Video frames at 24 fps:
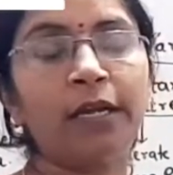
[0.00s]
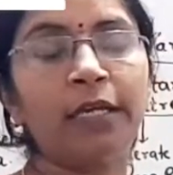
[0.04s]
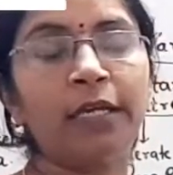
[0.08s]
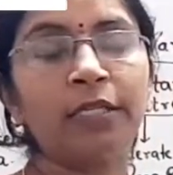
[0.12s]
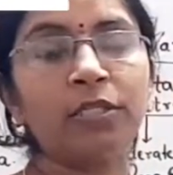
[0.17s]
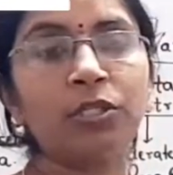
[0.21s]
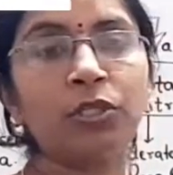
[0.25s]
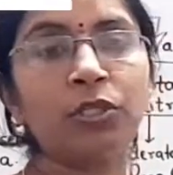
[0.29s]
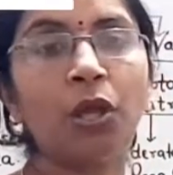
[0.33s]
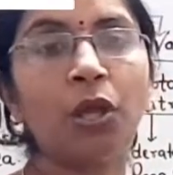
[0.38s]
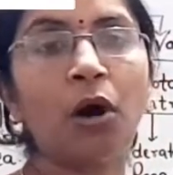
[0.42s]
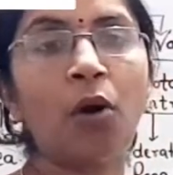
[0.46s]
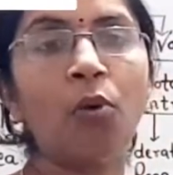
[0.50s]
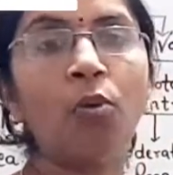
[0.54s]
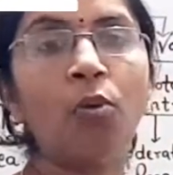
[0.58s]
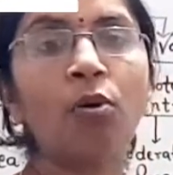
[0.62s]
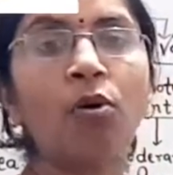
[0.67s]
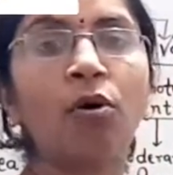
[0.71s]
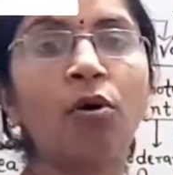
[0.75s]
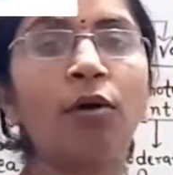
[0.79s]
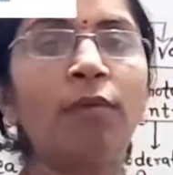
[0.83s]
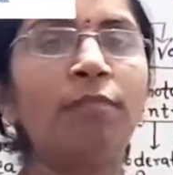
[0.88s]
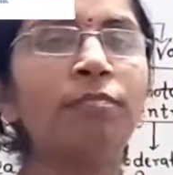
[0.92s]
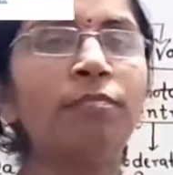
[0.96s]
is now
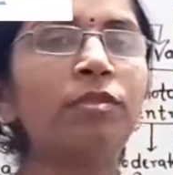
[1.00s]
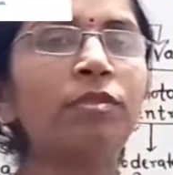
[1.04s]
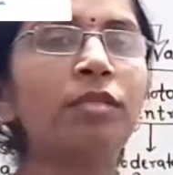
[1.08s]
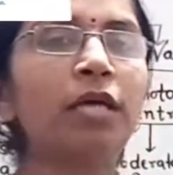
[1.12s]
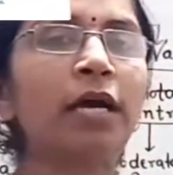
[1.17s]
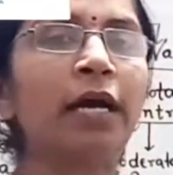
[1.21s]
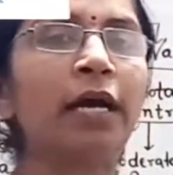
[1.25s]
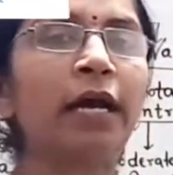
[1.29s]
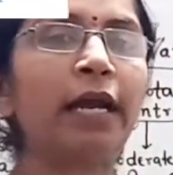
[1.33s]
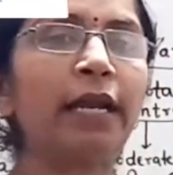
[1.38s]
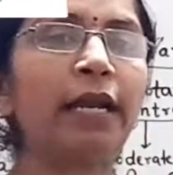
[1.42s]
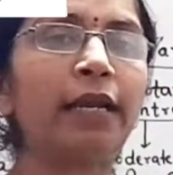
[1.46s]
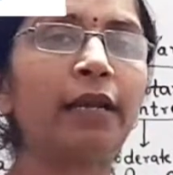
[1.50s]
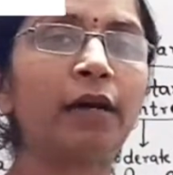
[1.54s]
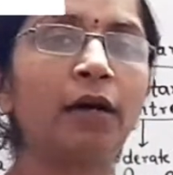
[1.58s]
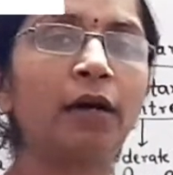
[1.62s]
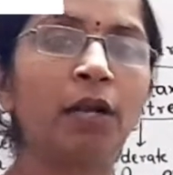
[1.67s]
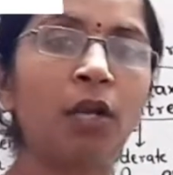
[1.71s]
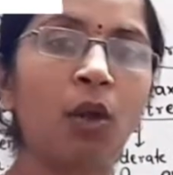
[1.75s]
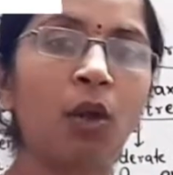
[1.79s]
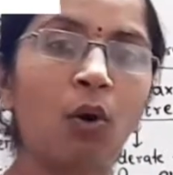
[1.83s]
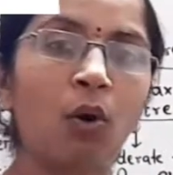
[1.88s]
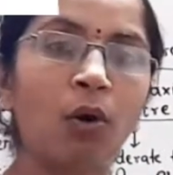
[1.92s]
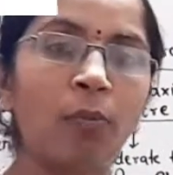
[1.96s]
comes at a
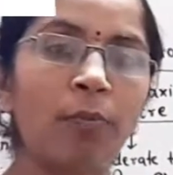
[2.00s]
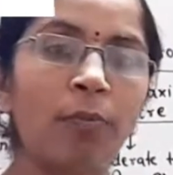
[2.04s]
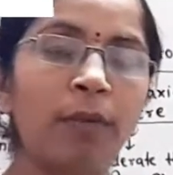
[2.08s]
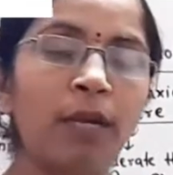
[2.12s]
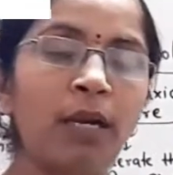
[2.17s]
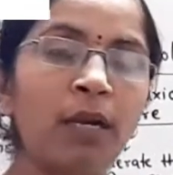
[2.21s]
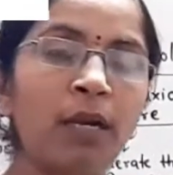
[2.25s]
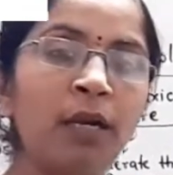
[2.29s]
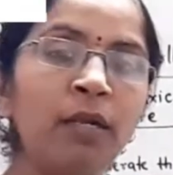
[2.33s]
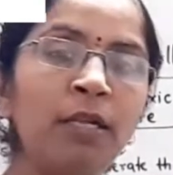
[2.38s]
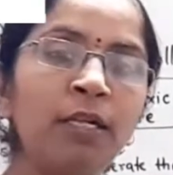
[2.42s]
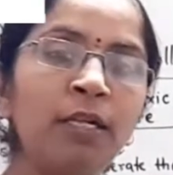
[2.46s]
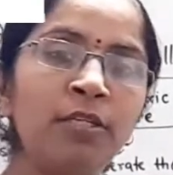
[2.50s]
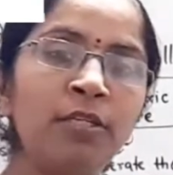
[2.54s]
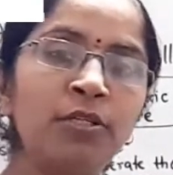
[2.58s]
normal